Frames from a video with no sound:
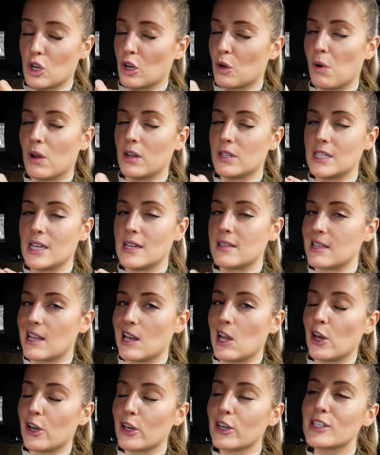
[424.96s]
good quality as it
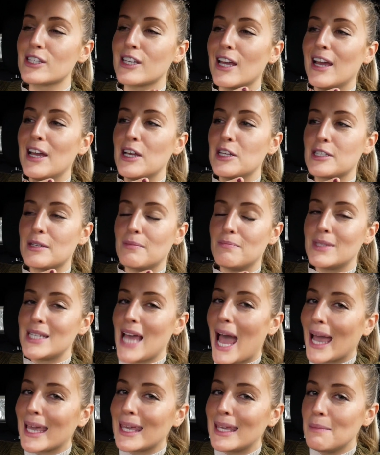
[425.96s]
looks, some
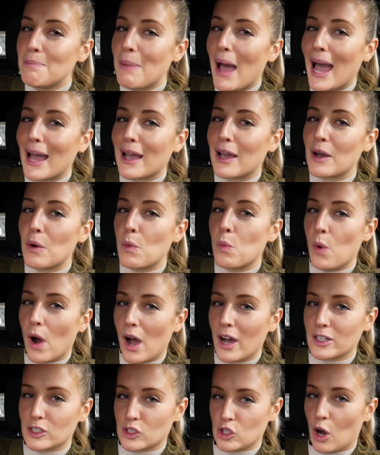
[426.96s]
tacky back
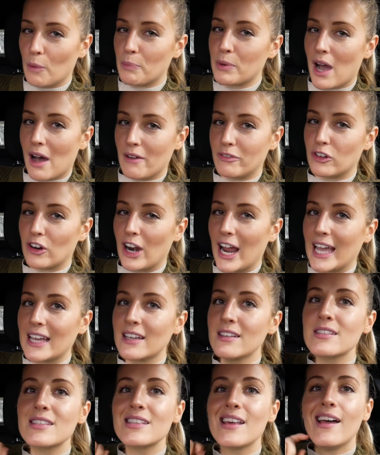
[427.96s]
worktop
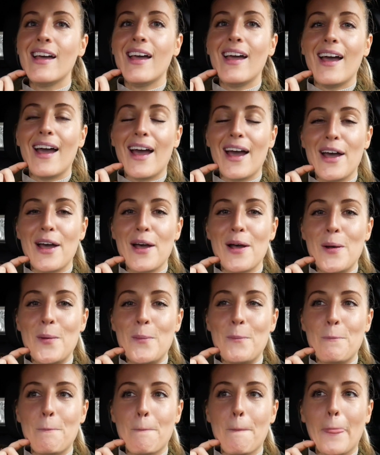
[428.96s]
coverings.
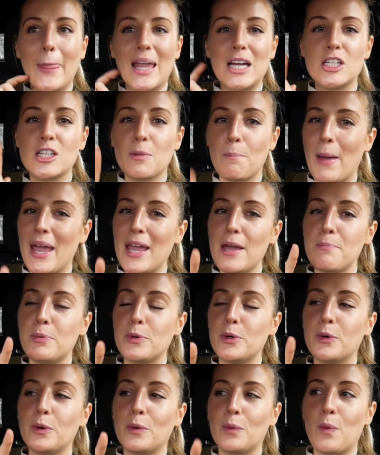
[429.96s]

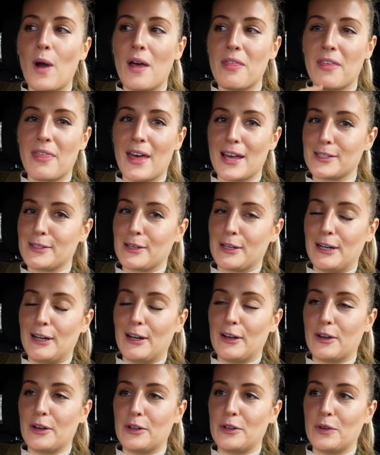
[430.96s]
Debatable whether that's going to
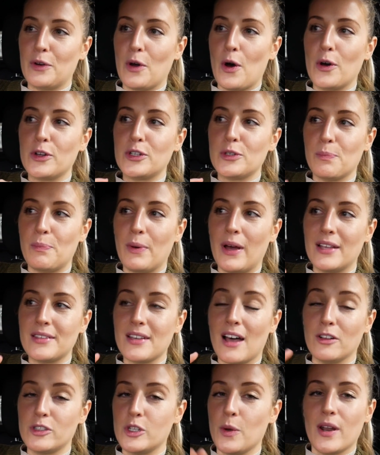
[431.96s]
look good or not, but
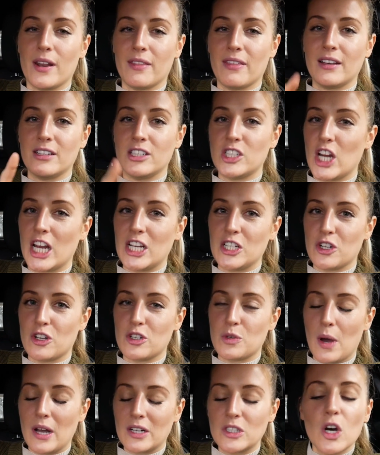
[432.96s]
I'll do anything to change
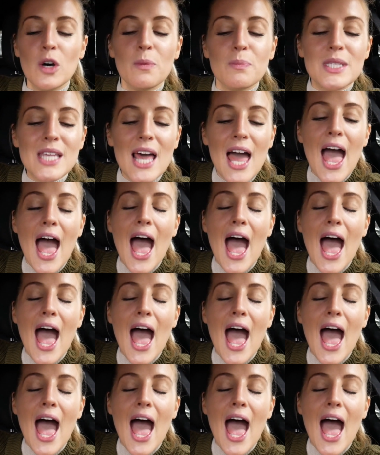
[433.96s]
those worktops.